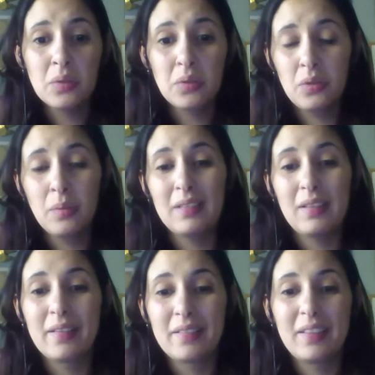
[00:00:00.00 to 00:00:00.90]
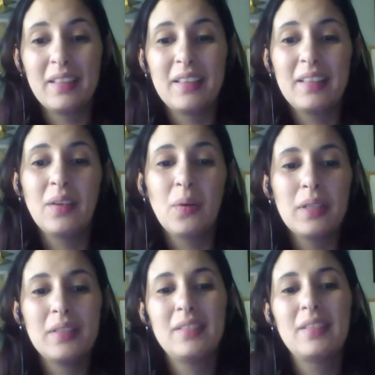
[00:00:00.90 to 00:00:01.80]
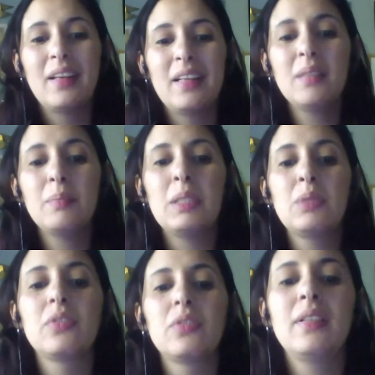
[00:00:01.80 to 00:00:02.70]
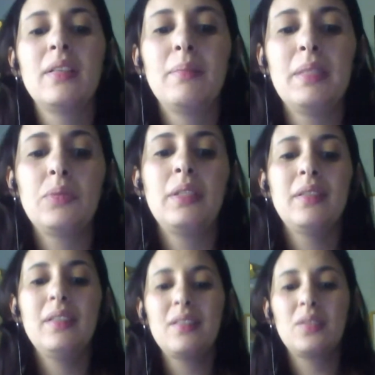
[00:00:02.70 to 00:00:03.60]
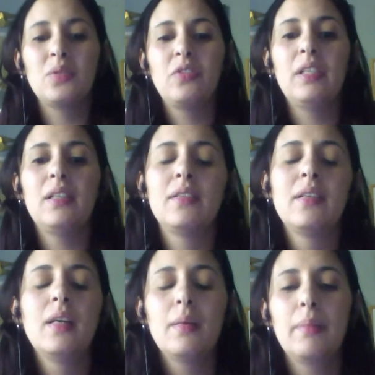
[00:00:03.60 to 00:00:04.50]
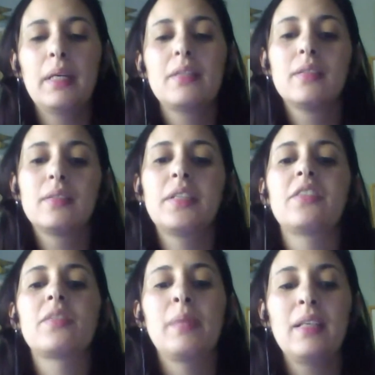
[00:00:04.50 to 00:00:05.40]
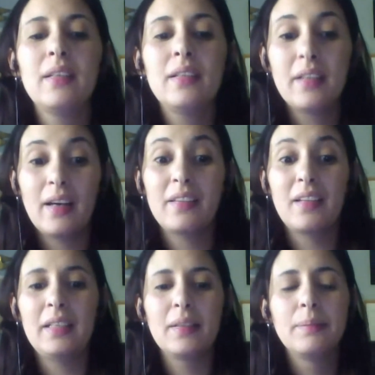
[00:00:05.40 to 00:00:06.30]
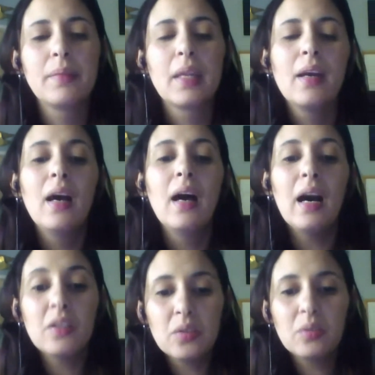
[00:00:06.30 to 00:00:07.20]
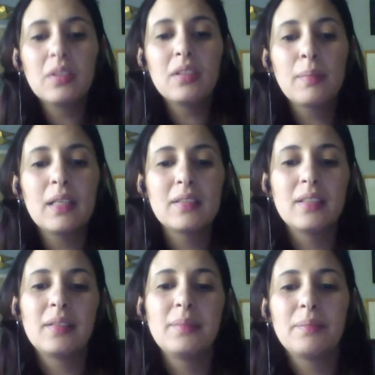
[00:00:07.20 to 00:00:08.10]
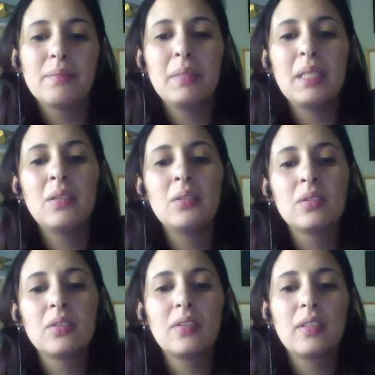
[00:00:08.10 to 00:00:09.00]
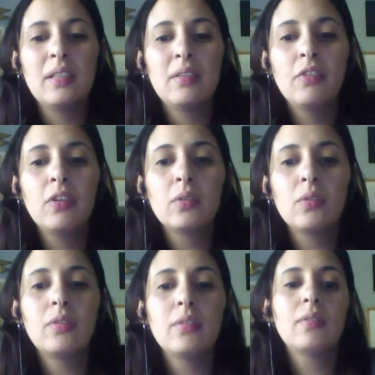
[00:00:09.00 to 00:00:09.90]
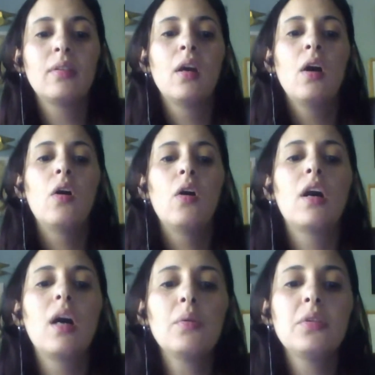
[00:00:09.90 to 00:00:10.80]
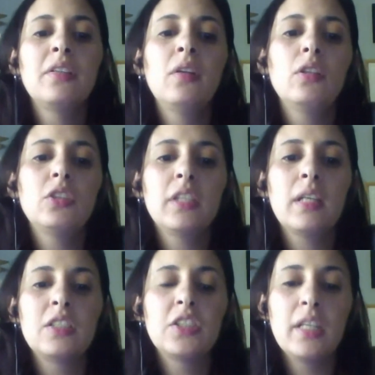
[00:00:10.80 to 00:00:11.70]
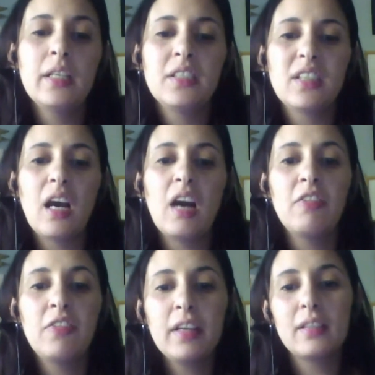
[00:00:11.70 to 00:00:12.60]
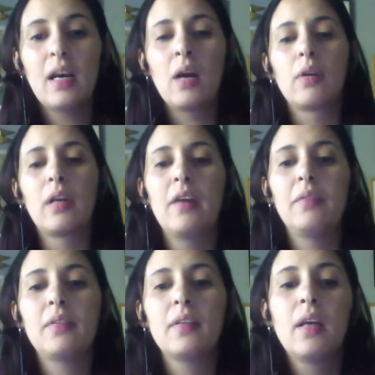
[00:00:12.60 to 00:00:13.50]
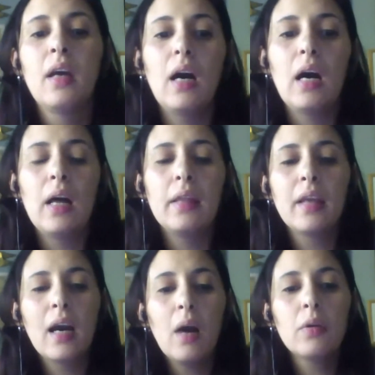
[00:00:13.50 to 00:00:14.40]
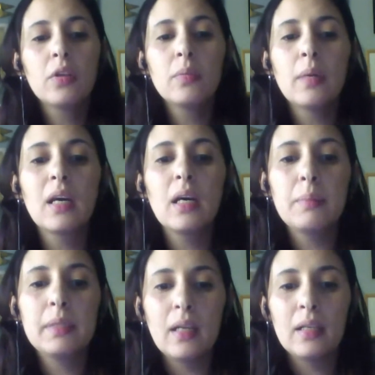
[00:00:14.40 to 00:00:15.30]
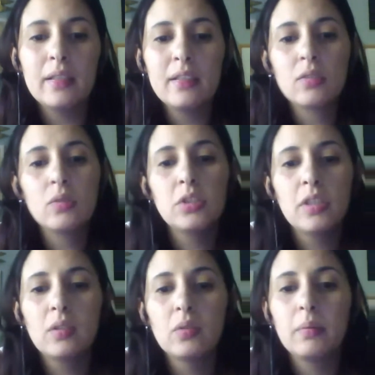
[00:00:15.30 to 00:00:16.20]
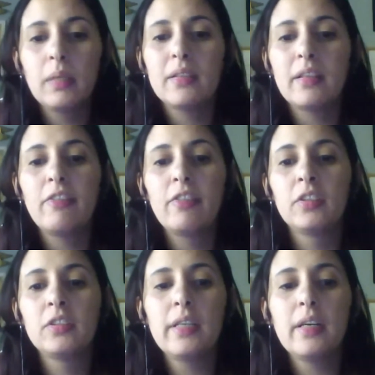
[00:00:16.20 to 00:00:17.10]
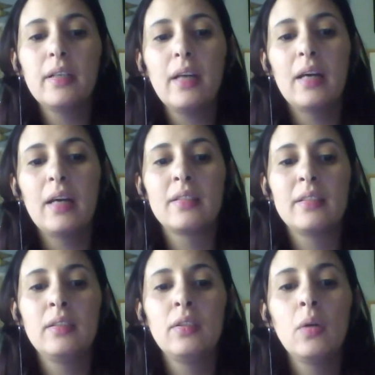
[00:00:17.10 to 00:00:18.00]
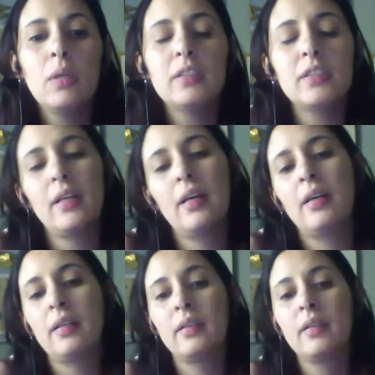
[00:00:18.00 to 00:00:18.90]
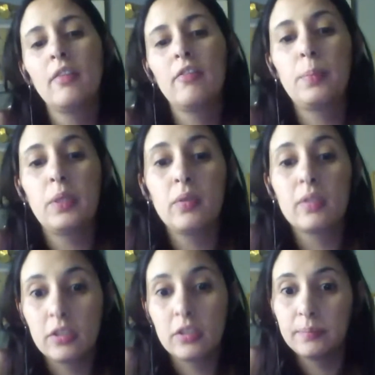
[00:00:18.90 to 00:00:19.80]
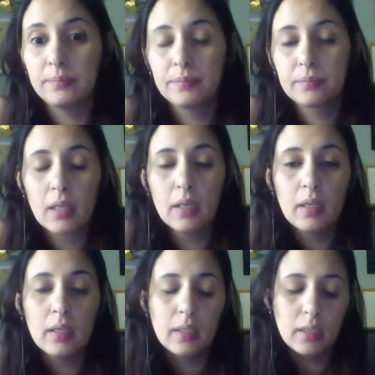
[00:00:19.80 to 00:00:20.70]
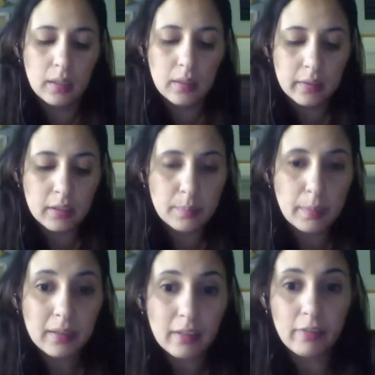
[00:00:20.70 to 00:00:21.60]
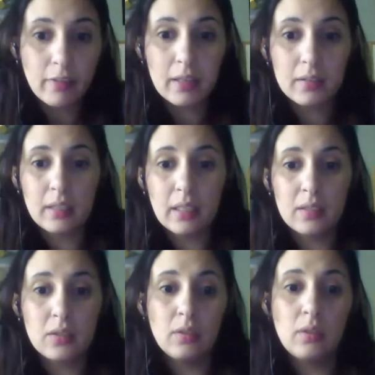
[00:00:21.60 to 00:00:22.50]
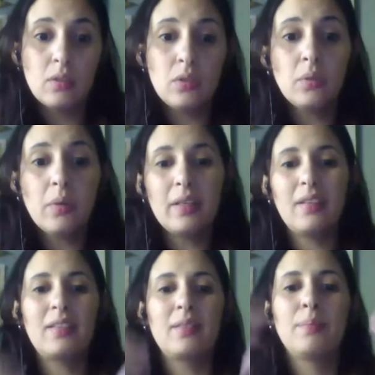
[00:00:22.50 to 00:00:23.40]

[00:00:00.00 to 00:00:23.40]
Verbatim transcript: you must are thinking what is the link between these two fields, but trust me, it has a link. I chose its master because it focuses on how technological change affect our lives and how human capital is crucial to be at the frontier of knowledge and production. Despite the fact that Uruguay is a,